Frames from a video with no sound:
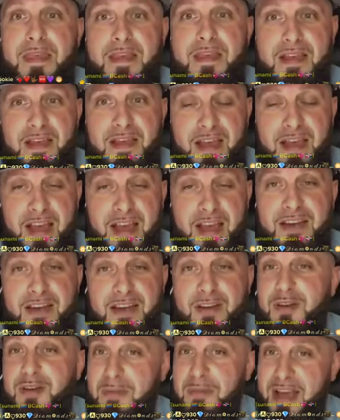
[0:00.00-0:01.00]
I can
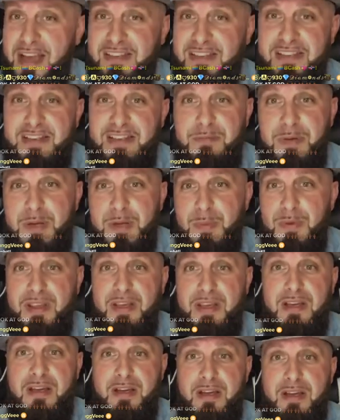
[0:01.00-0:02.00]
only imagine the people
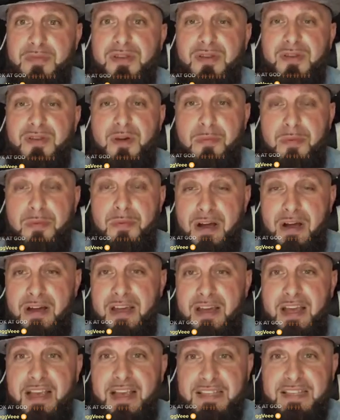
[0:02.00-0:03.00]
that come to your
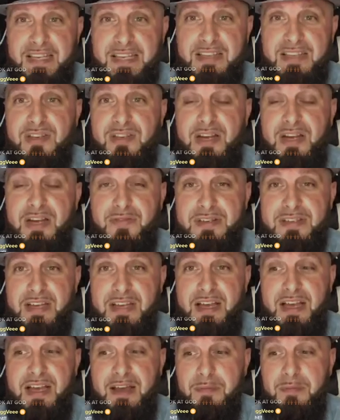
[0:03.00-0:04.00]
broadcast each and
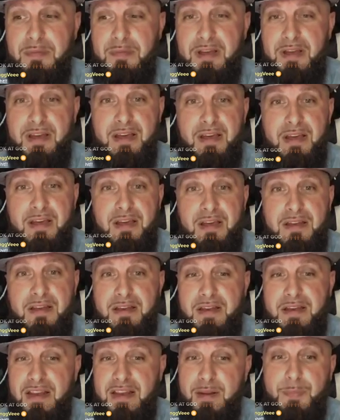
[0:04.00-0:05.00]
every time,
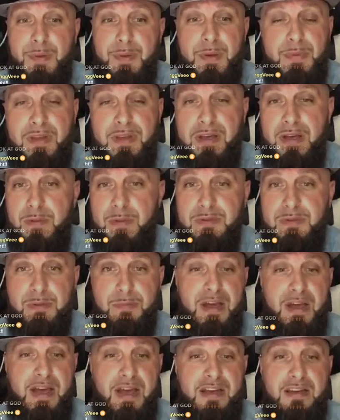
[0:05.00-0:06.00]
and the people that come to
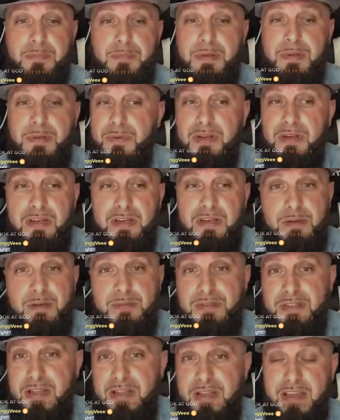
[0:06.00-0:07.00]
mine, and people that come
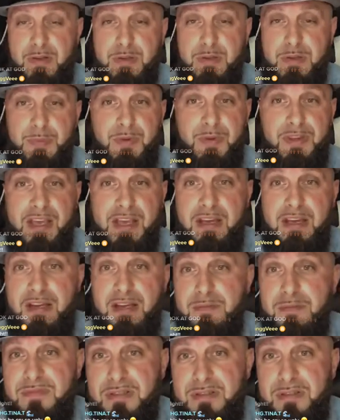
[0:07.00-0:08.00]
to the others. But when they
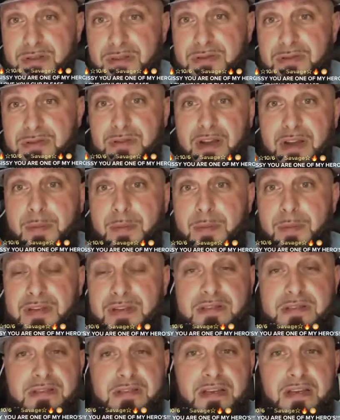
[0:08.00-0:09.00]
come to
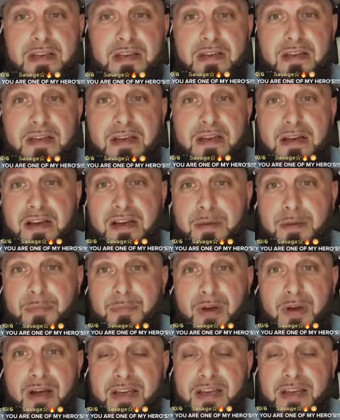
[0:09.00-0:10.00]
Tsunami's
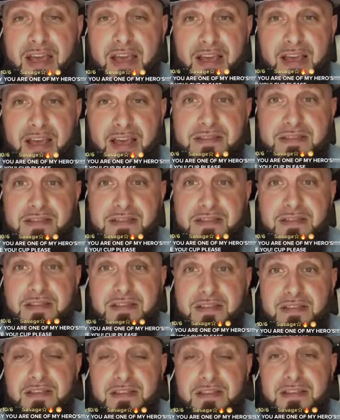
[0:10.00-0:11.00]
broadcasts,
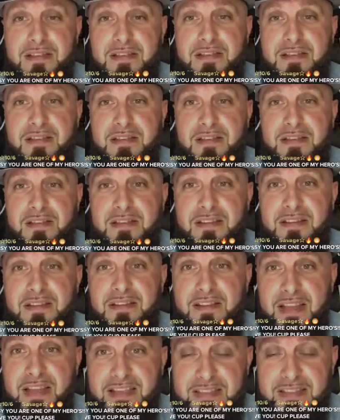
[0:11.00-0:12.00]

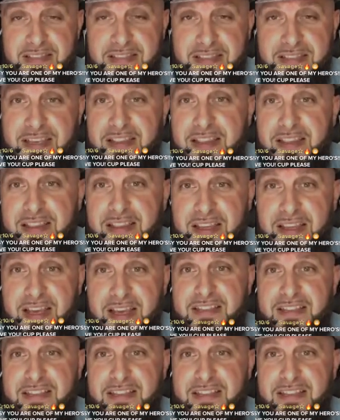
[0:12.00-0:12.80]
they see the things, and you